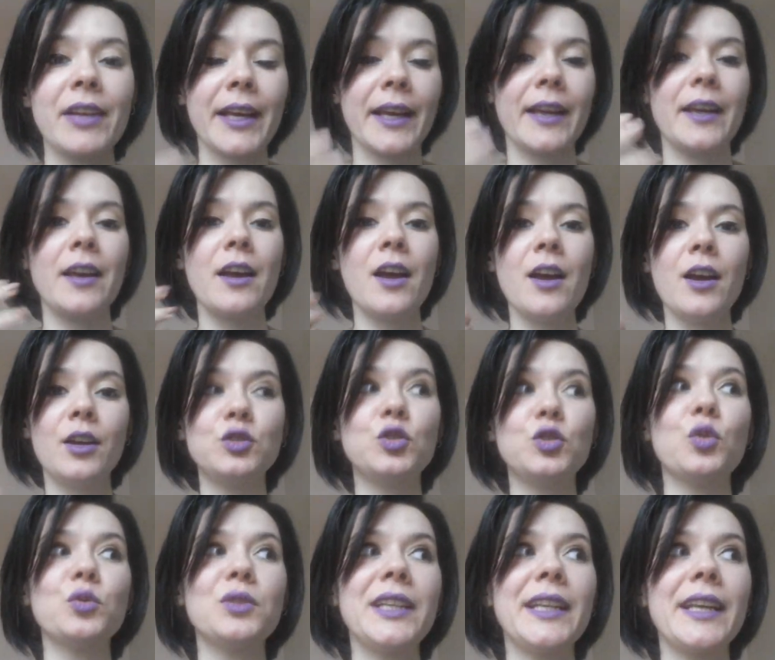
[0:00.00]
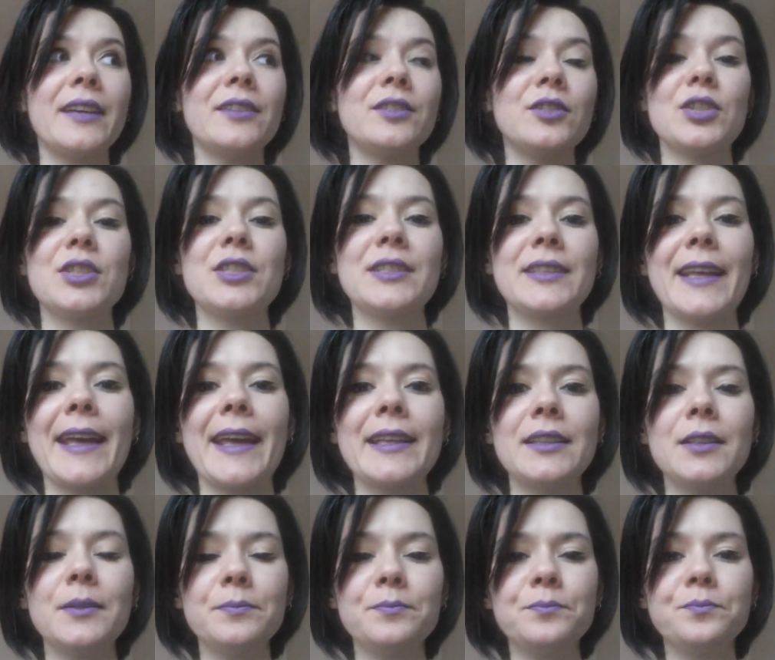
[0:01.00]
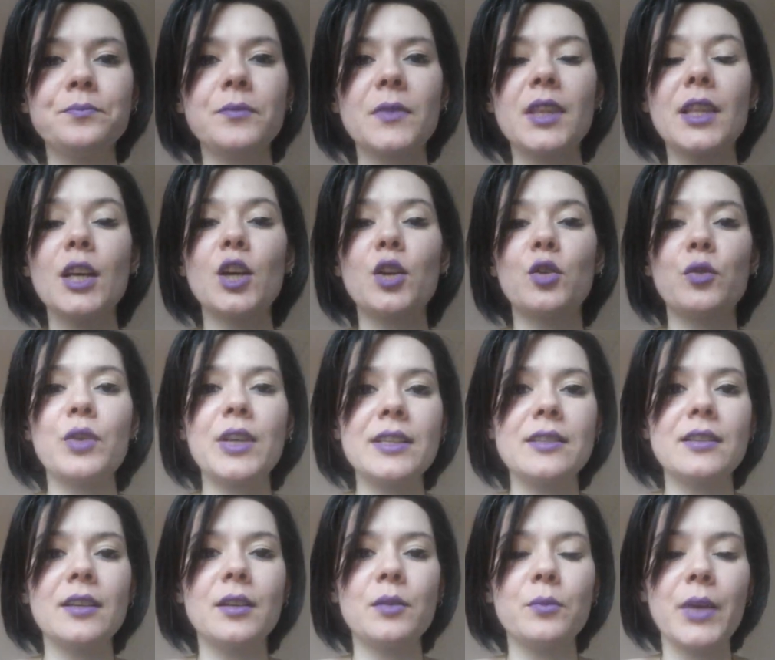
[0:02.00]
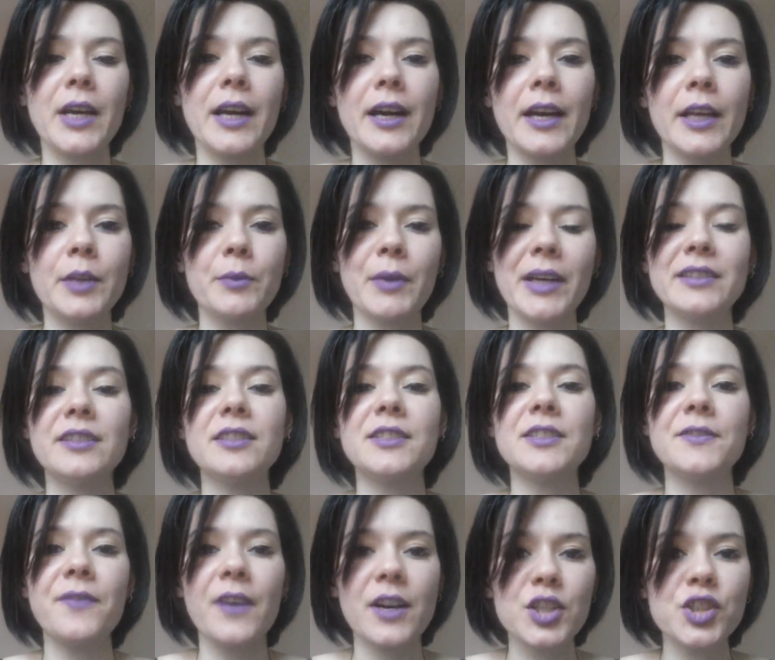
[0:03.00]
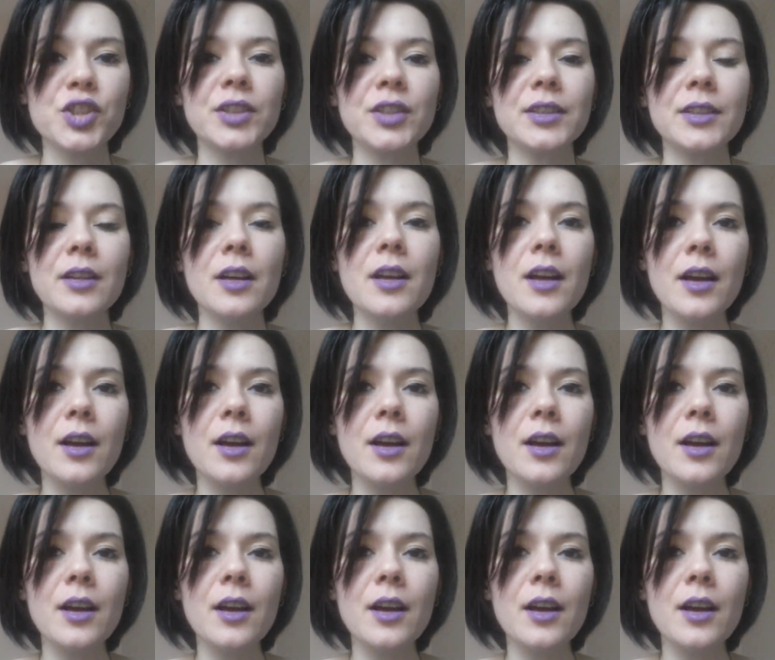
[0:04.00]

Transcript: Like, I totally understand the reason behind my dysfunction